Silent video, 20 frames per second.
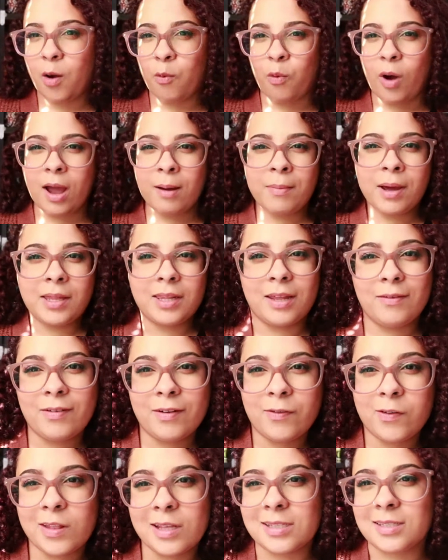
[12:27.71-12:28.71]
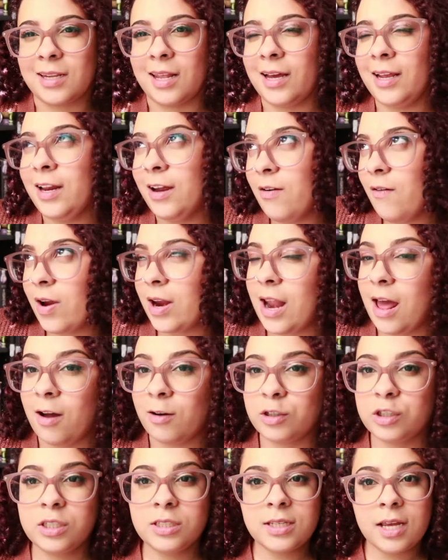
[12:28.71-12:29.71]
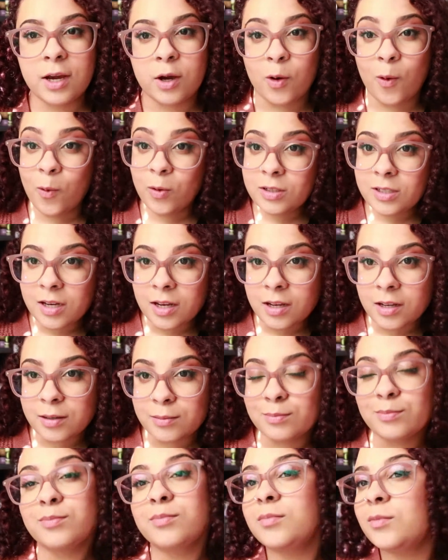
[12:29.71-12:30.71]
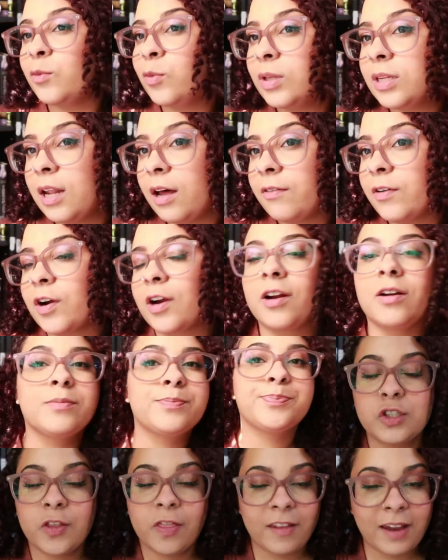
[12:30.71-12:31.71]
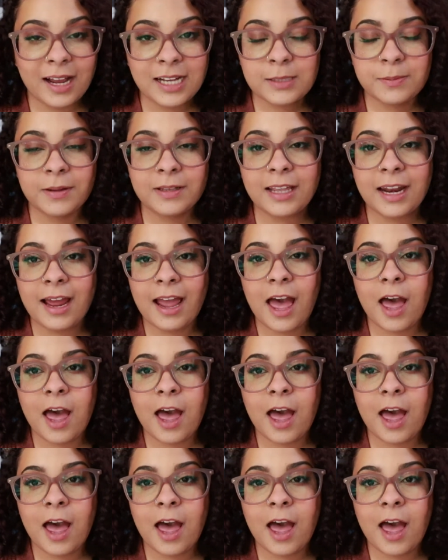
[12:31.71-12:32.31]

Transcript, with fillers: Why am I living for this lighting right now? She's like golden. We love her. So the next book that I